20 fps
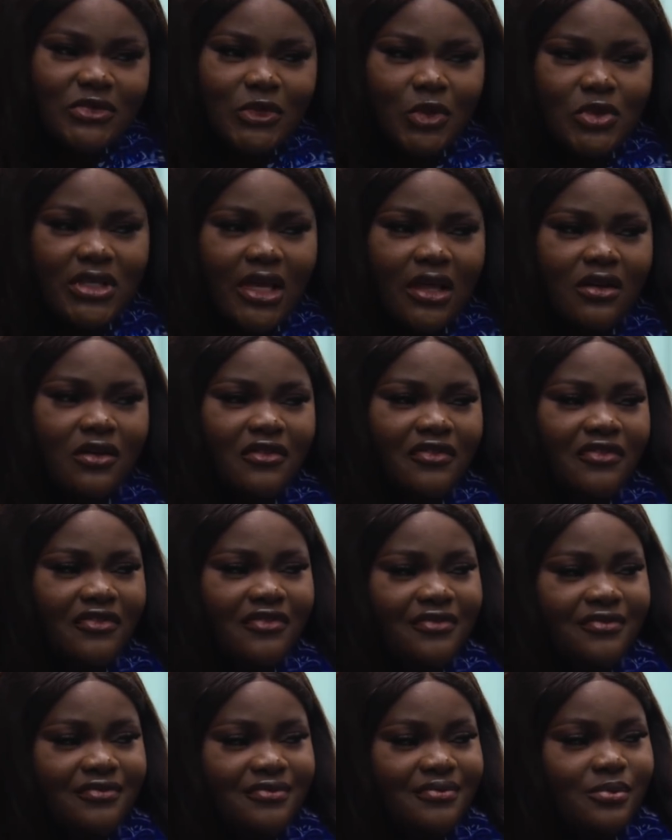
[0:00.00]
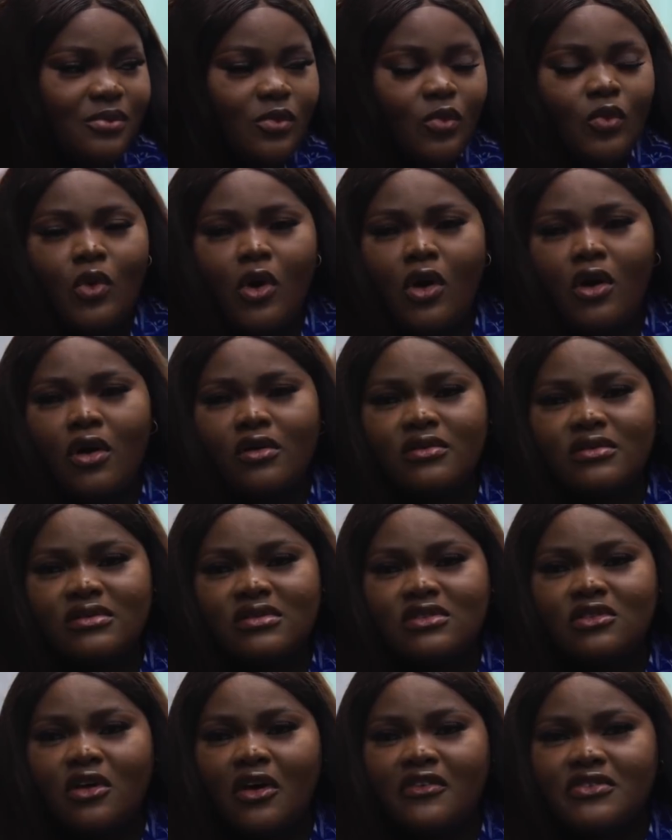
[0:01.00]
those kind of wall
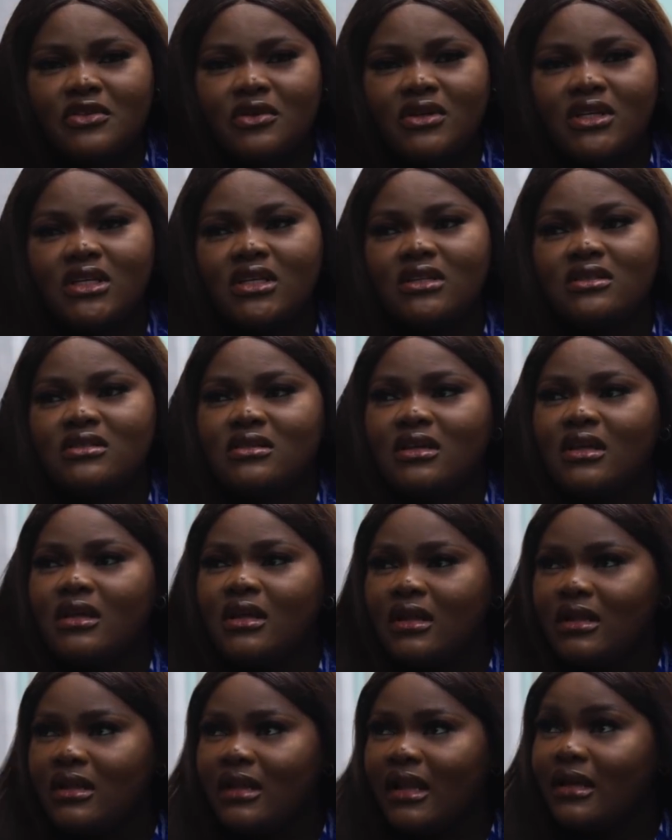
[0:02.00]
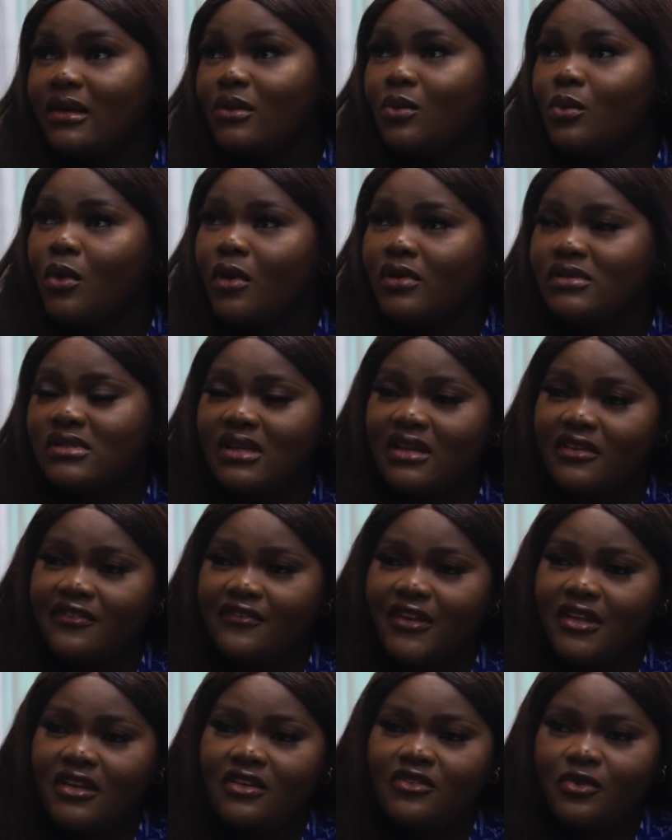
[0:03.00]
stuffs on it, like walls that
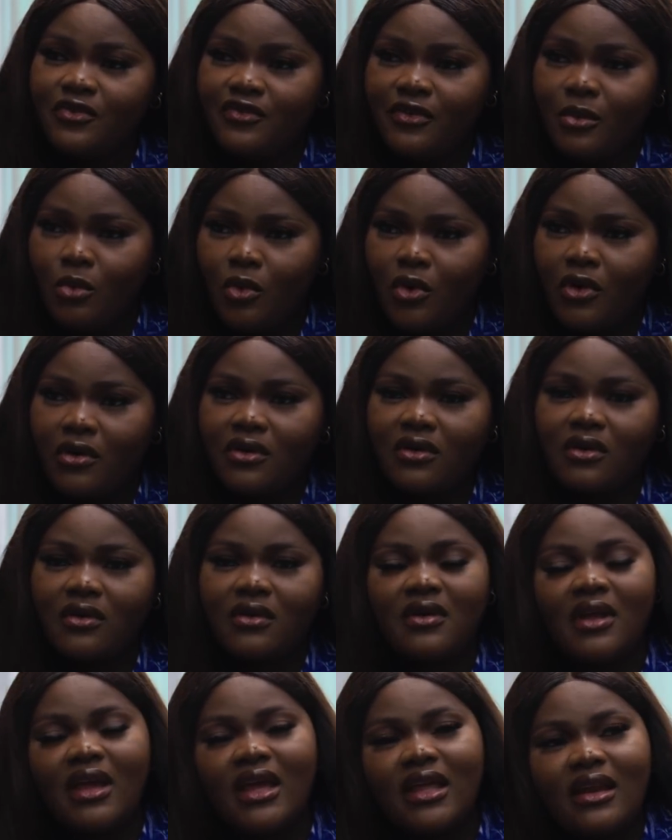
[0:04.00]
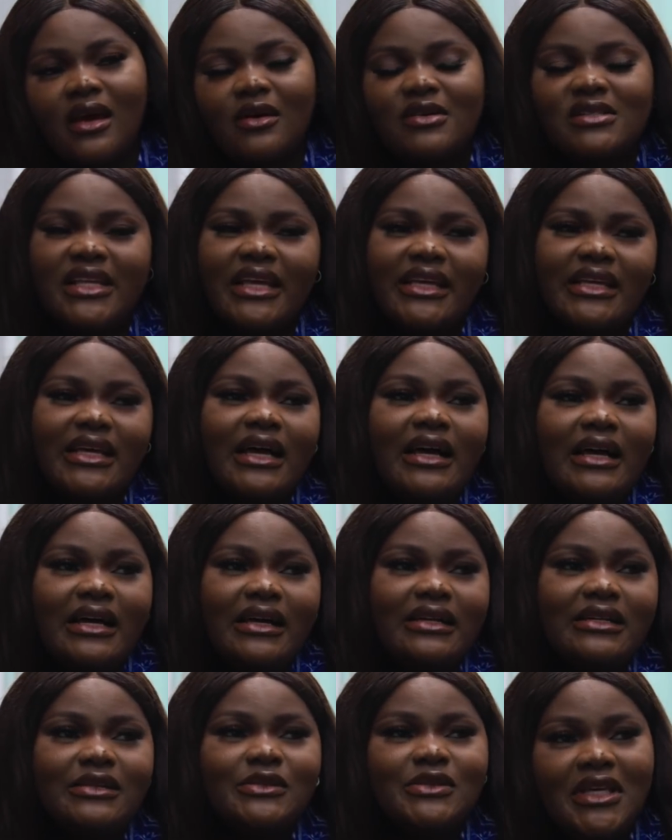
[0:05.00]
are filled from water. And I was like,
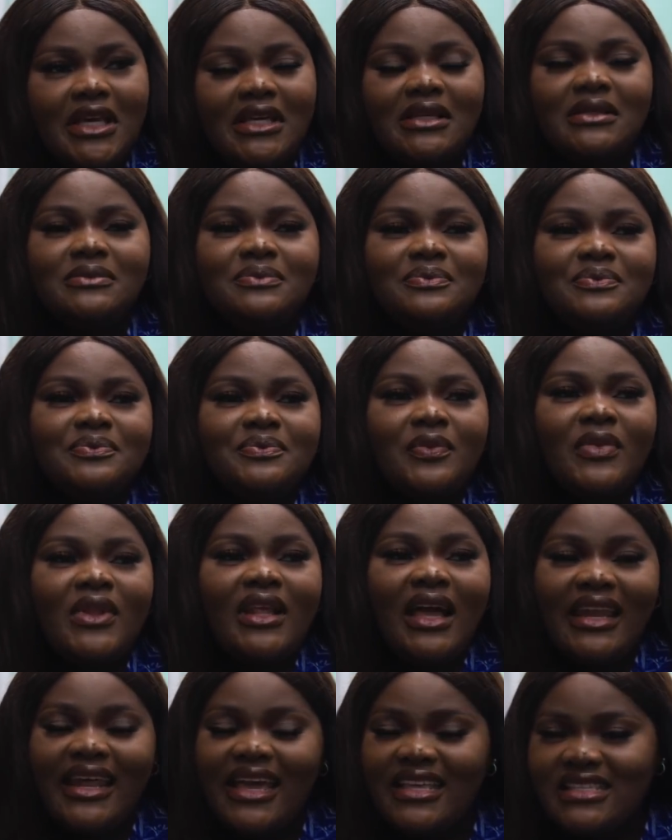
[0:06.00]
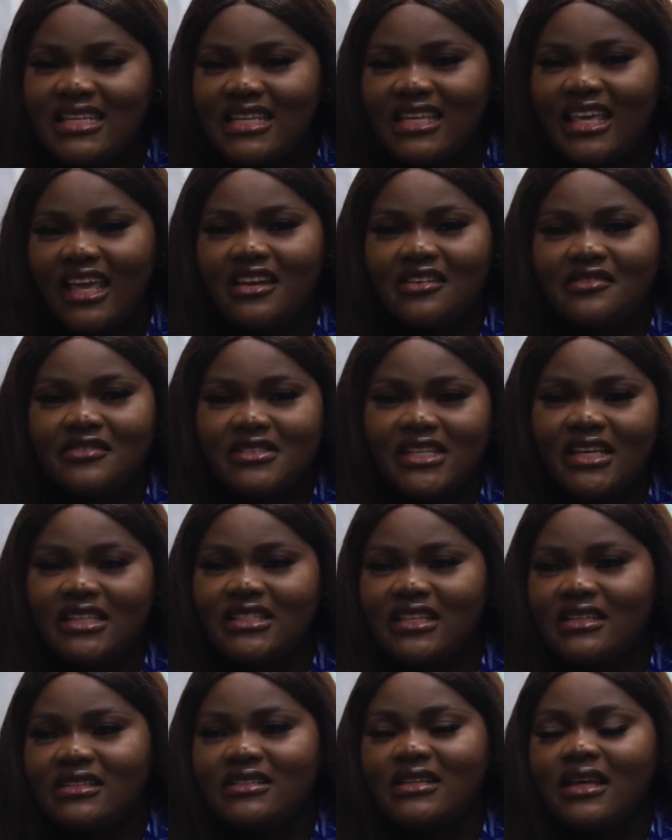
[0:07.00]
ah, okay. And I easily get
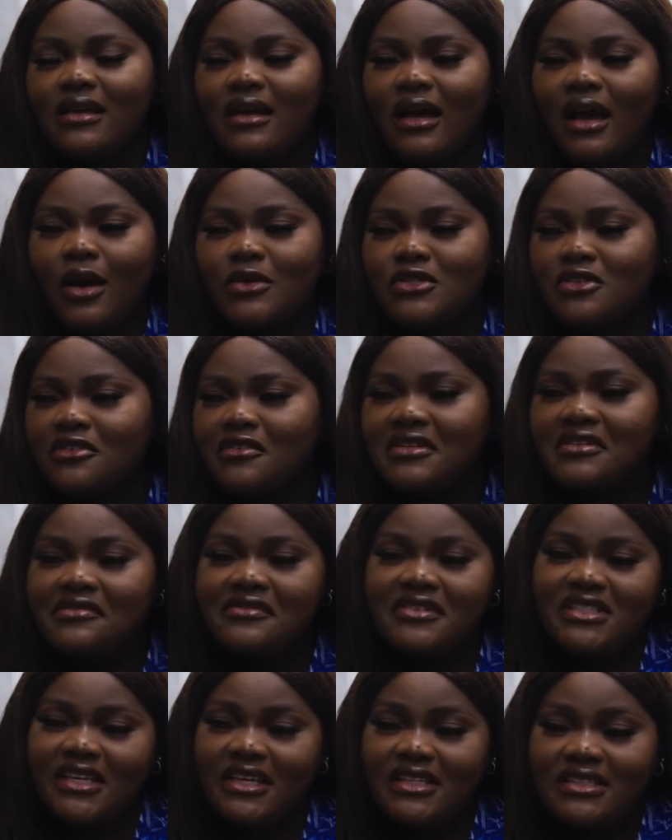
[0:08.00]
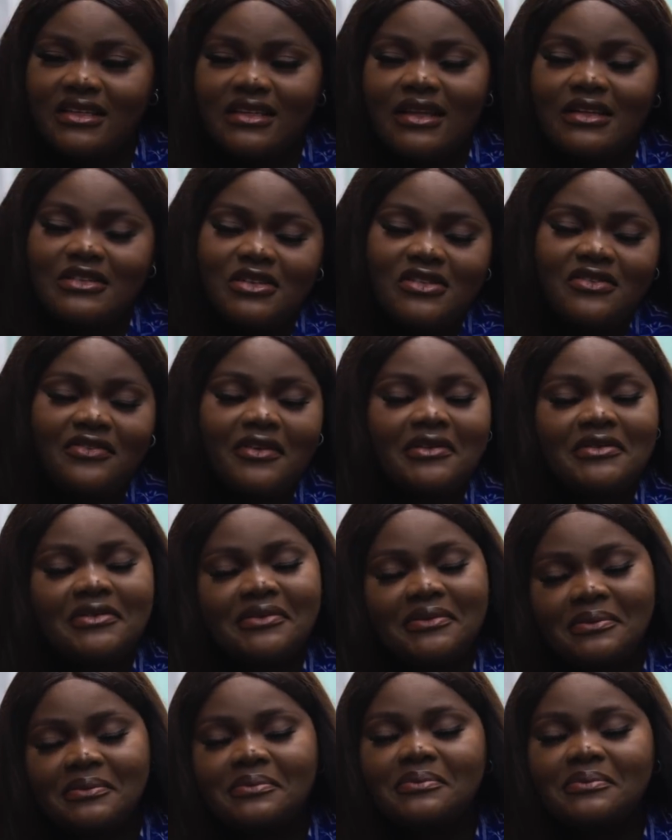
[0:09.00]
irritated. I was already irritated. I just felt,